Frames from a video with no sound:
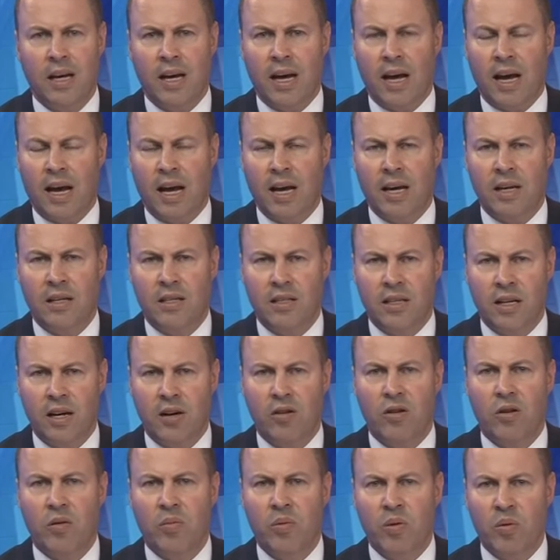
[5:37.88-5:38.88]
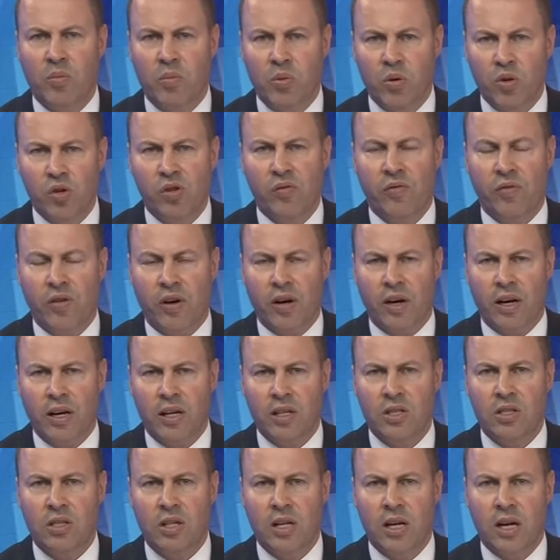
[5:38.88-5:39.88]
and terrible
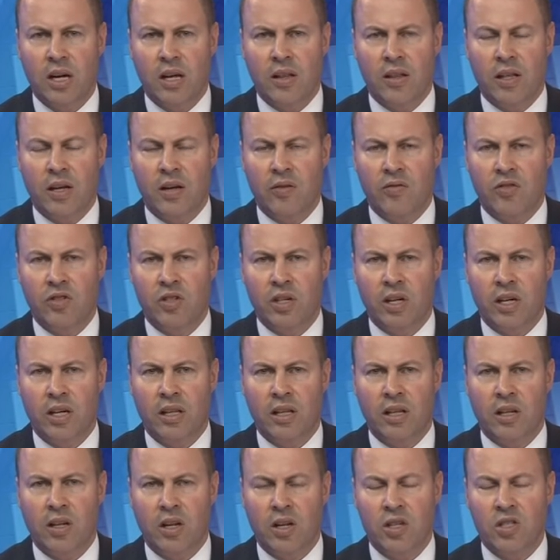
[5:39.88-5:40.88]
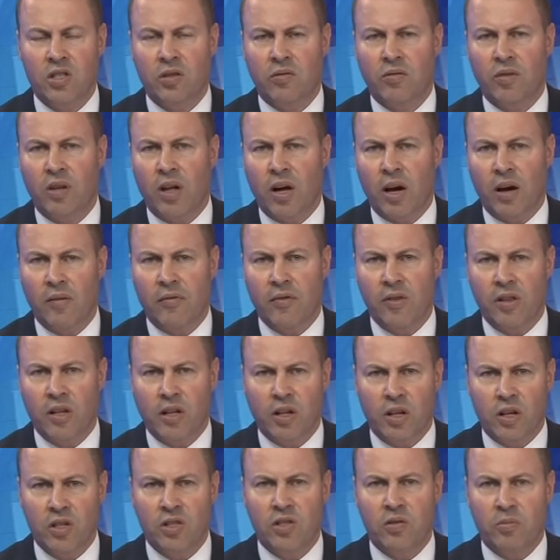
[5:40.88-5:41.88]
bushfires that have seen the loss of life and the
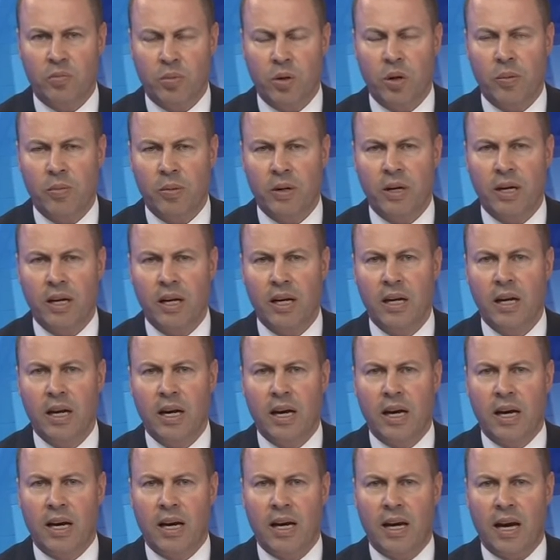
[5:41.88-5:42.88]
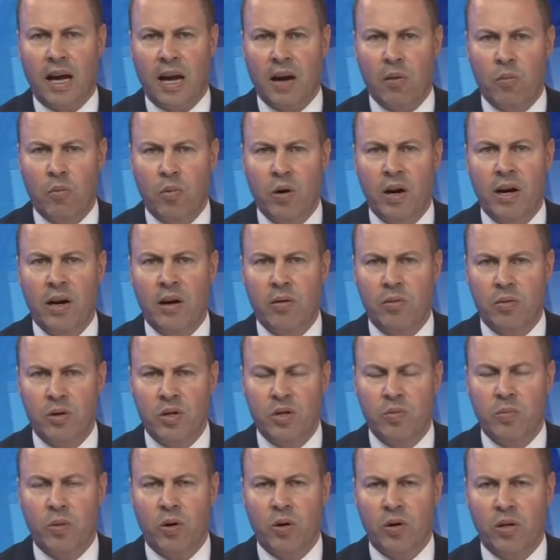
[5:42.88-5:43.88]
loss of property, and we are
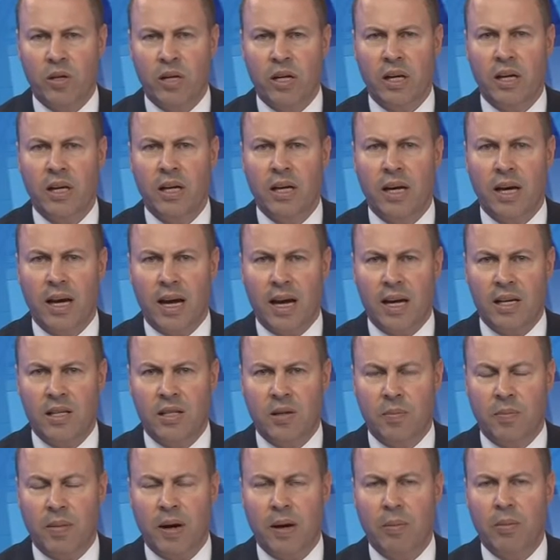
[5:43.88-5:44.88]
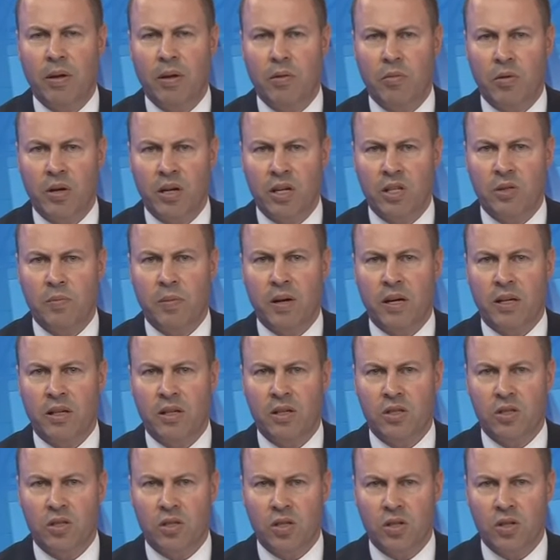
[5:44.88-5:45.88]
responding as the public would expect
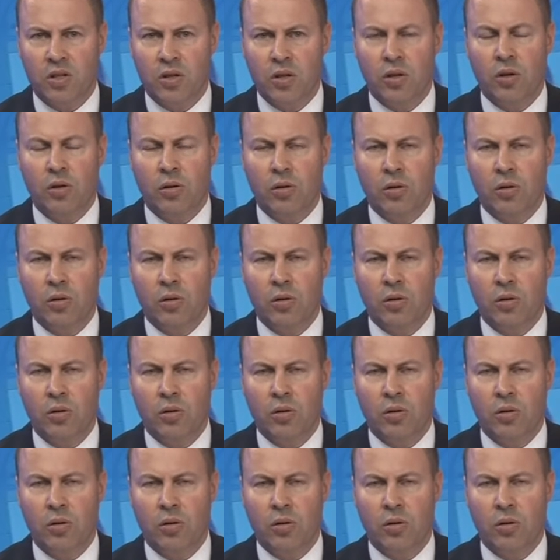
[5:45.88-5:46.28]
us to do.